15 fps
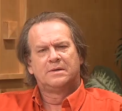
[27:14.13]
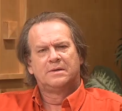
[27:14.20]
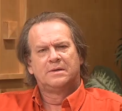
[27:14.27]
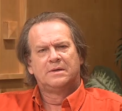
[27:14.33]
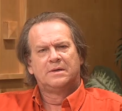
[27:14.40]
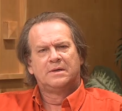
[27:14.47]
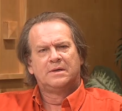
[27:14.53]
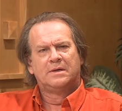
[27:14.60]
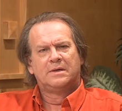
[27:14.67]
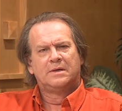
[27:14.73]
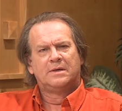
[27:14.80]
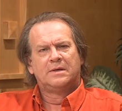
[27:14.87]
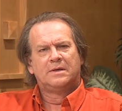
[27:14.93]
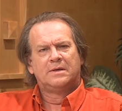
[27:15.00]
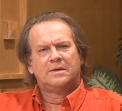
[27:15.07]

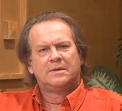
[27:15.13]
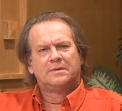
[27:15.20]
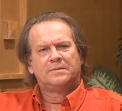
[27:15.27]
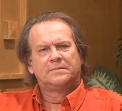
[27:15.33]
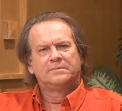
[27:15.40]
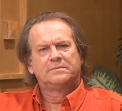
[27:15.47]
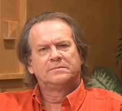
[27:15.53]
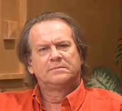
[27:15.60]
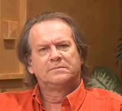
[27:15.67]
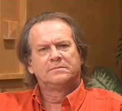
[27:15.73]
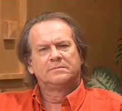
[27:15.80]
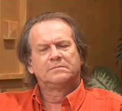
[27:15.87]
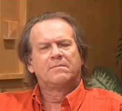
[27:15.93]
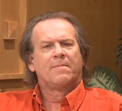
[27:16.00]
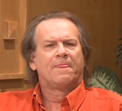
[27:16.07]

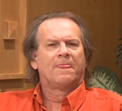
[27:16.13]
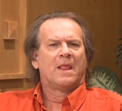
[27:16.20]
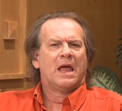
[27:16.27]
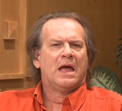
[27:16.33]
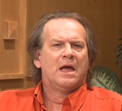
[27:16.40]
[no speech]